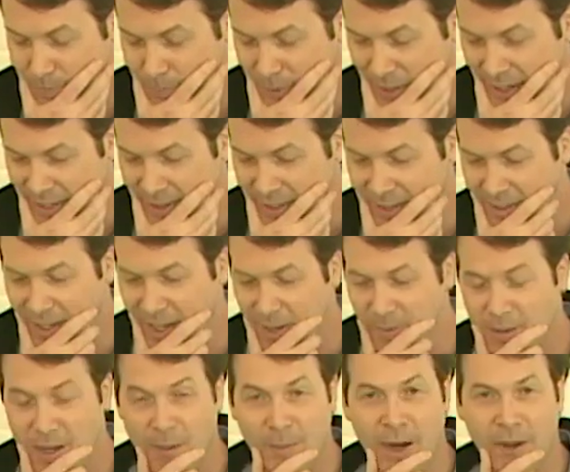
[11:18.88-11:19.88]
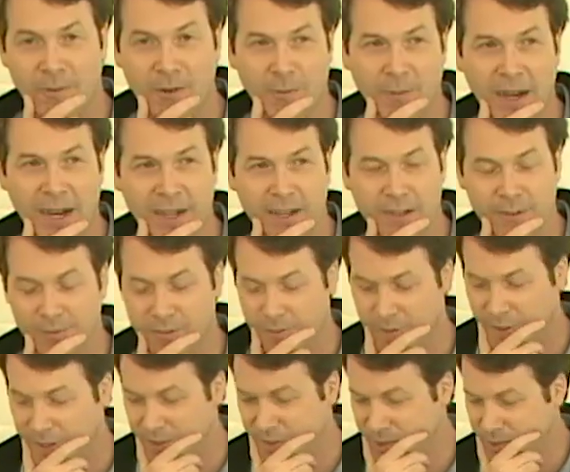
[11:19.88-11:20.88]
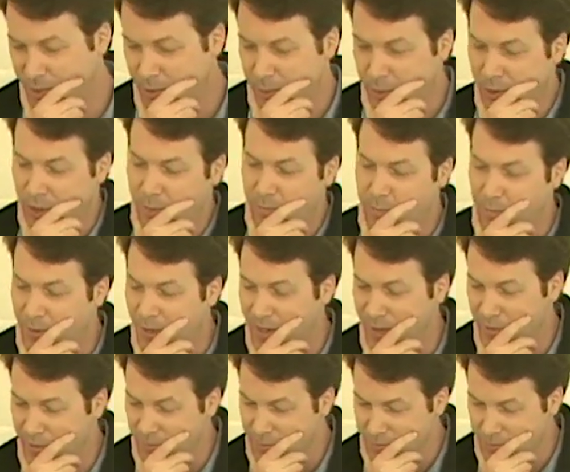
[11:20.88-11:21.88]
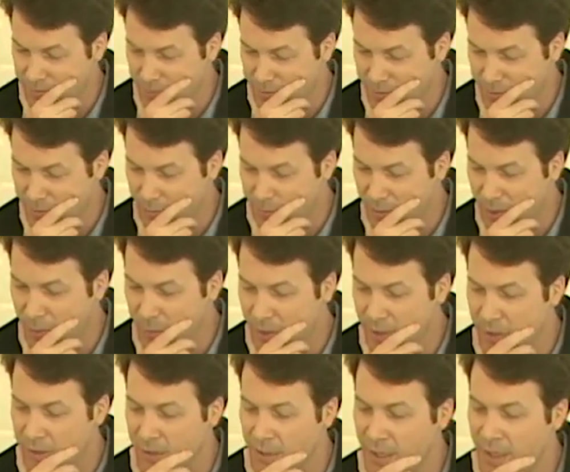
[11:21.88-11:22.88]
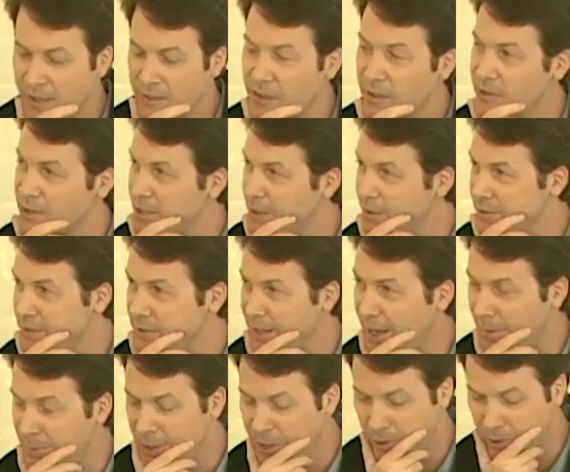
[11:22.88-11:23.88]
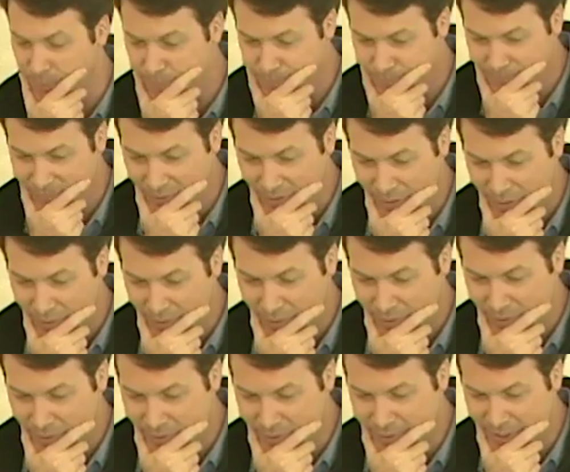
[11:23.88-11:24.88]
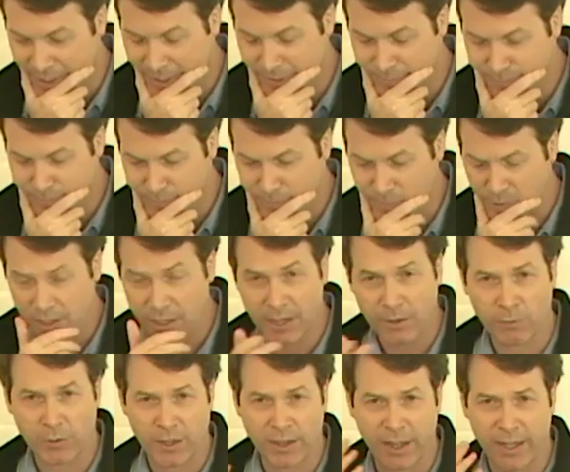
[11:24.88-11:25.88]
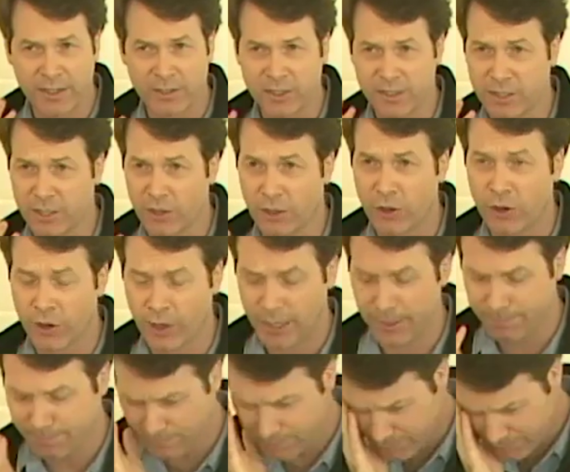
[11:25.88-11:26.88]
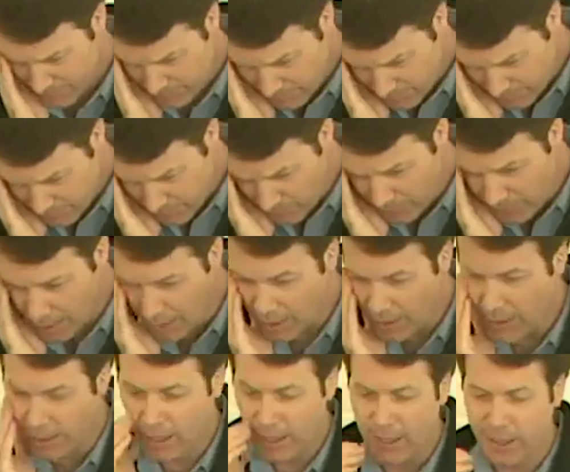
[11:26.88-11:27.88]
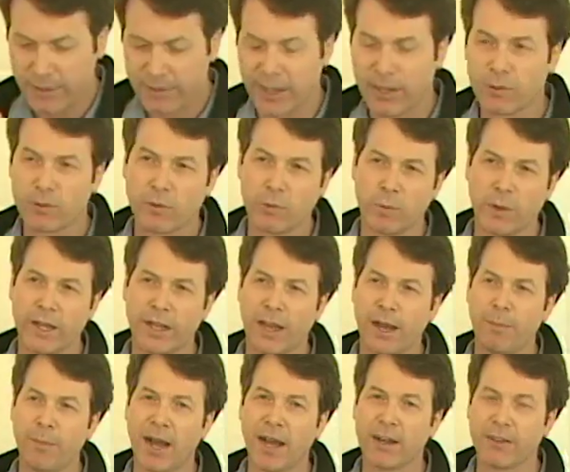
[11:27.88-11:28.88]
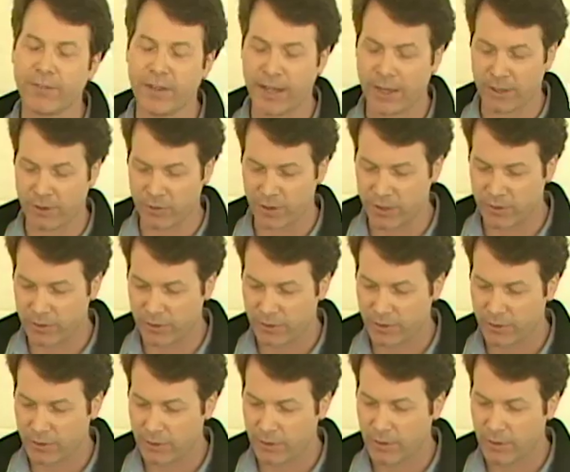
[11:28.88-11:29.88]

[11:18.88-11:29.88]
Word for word: But at the same time, I'm reminded of this quote by the poet Ernesto Sabato. He said, in relation to learning. He said, We come out of ignorance